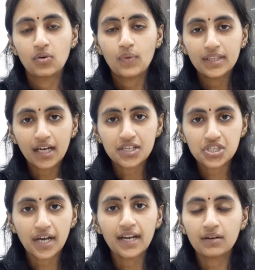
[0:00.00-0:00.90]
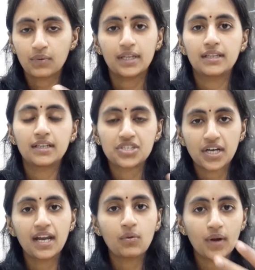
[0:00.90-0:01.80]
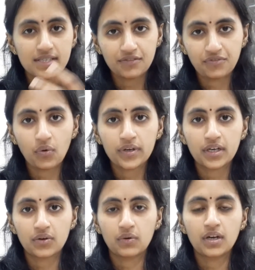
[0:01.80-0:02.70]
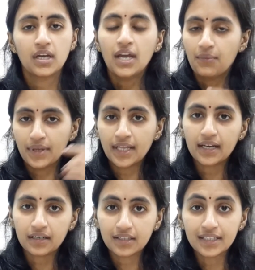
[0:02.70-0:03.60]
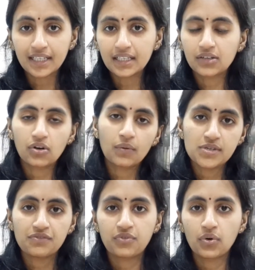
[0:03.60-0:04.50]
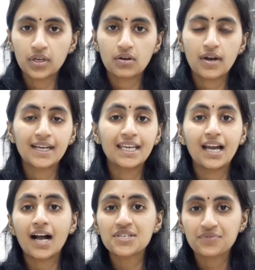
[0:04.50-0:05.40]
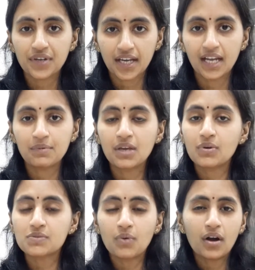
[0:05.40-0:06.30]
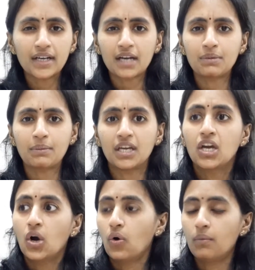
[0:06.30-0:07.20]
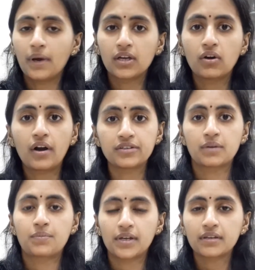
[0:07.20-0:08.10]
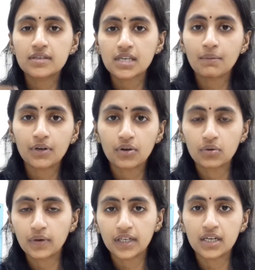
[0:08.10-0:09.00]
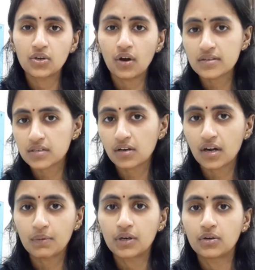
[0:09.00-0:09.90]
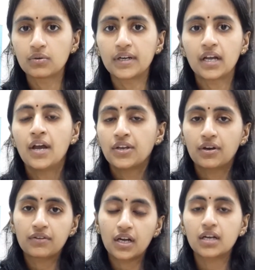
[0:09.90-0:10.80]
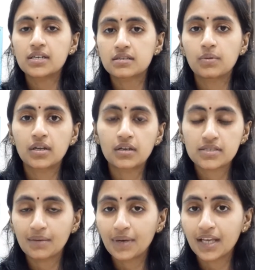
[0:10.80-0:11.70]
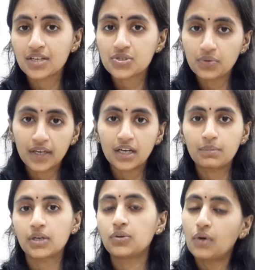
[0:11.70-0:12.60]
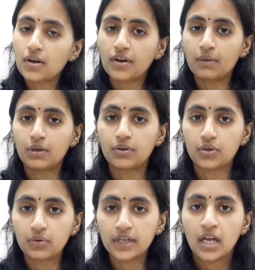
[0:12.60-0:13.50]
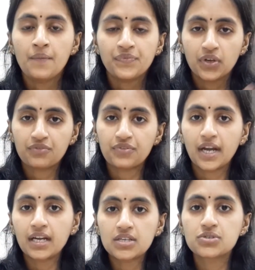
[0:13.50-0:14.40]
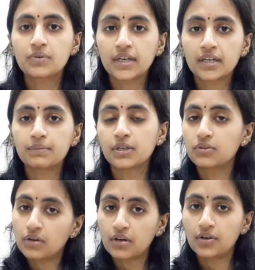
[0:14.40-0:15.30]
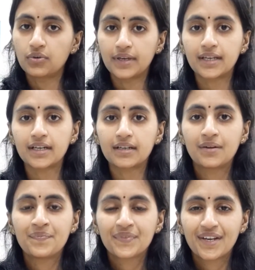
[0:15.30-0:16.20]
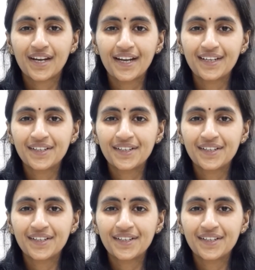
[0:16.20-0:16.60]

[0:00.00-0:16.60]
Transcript: When the child was a 4-year-old, when that 13-year-old was a 4-year-old and he asked for help, he was mocked at. Maybe, oh my God, your brother is able to do it and you are still not able to do it. Your younger sibling is doing it but you are not able to do it. Your friend is doing it but you are not doing it, right?